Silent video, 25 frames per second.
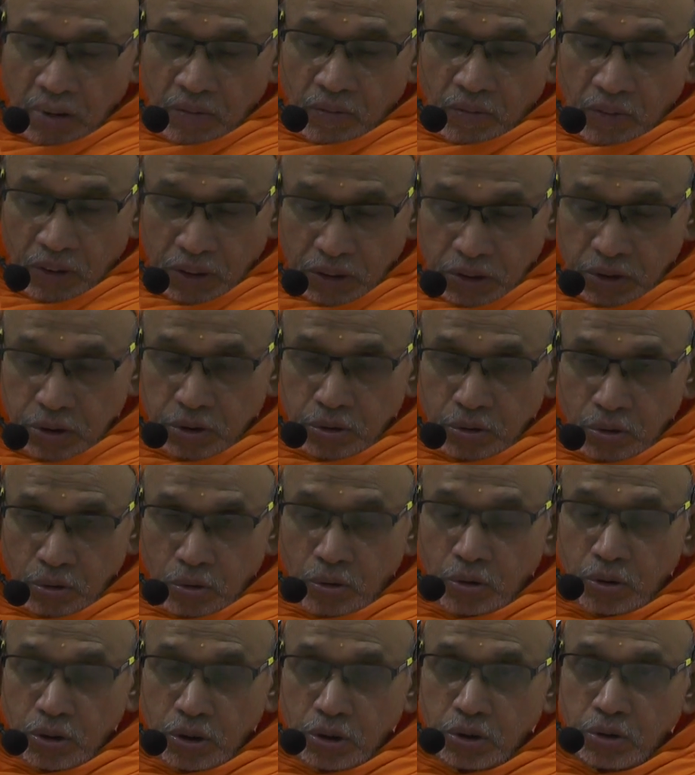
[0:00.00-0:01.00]
Once you
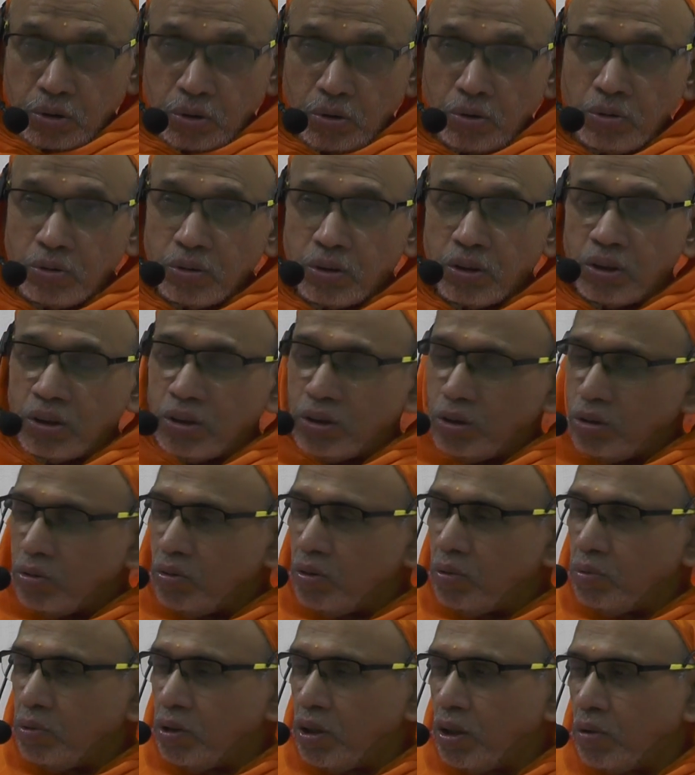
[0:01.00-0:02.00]
know the truth, you
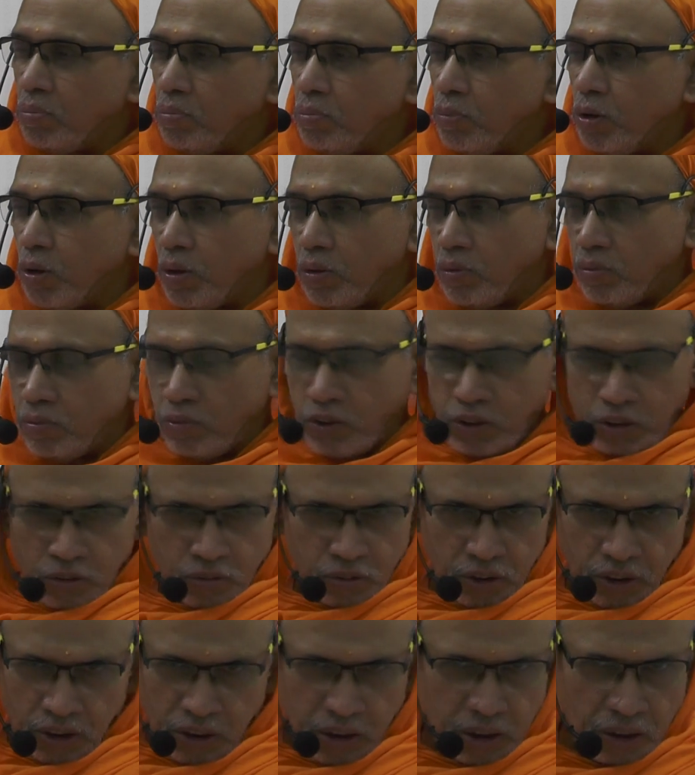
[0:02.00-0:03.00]
will be humble without any